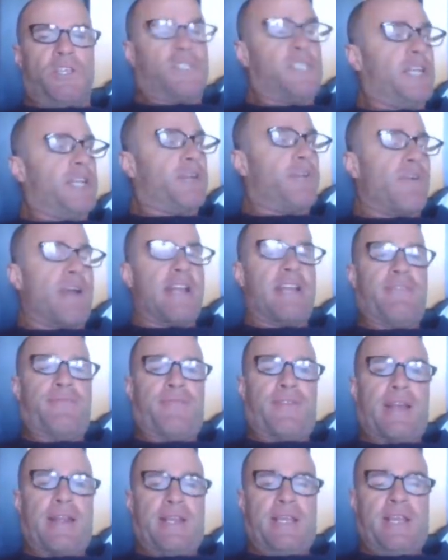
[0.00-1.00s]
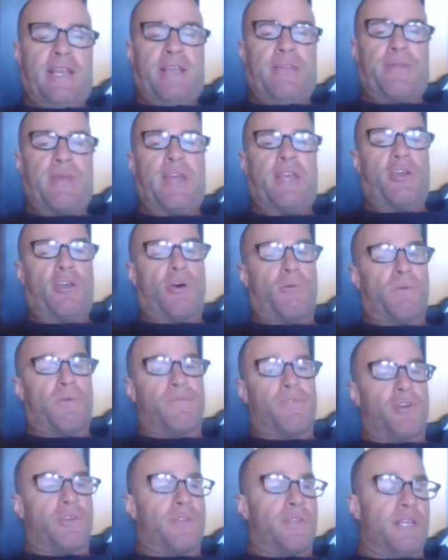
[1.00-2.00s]
is in a granny flat here. Thank God
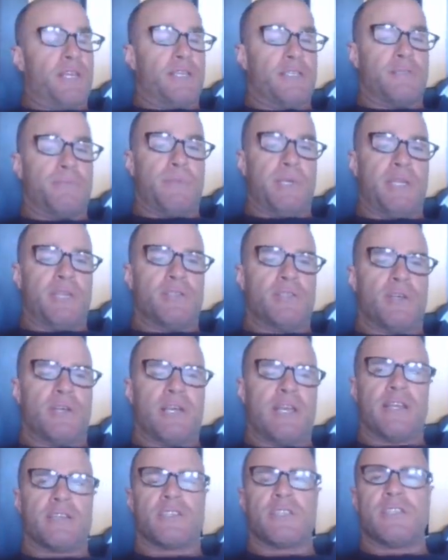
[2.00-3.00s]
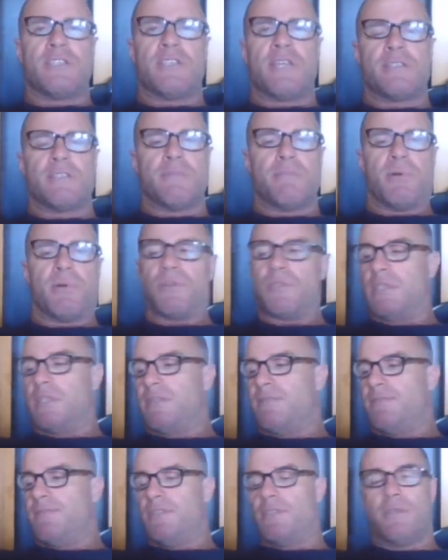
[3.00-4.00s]
we've got this, because I actually tested
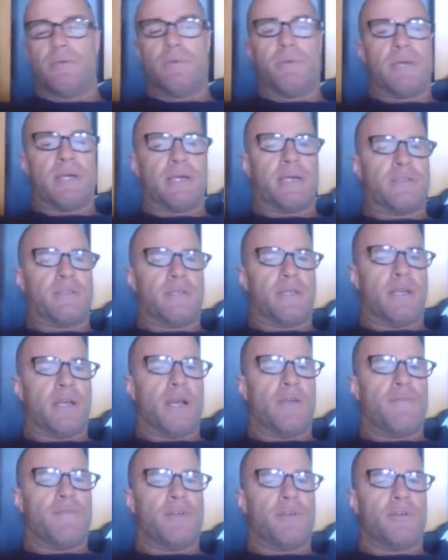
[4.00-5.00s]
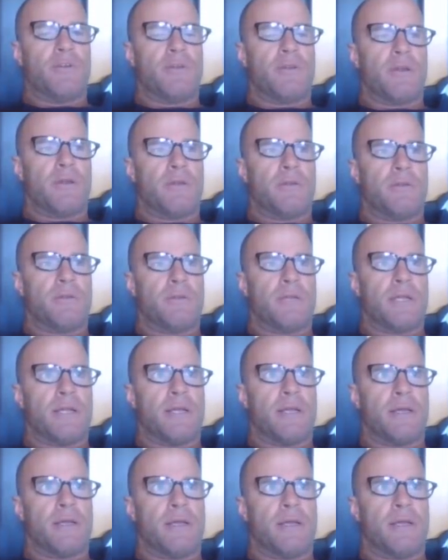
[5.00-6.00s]
positive to COVID on
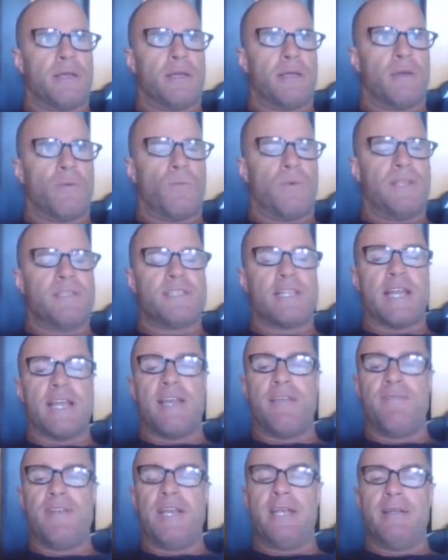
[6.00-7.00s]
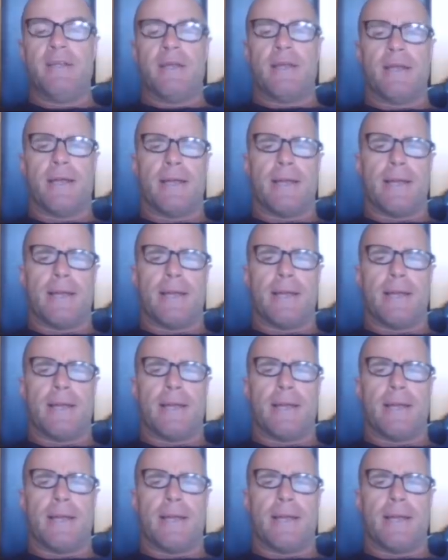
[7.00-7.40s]
Wednesday evening.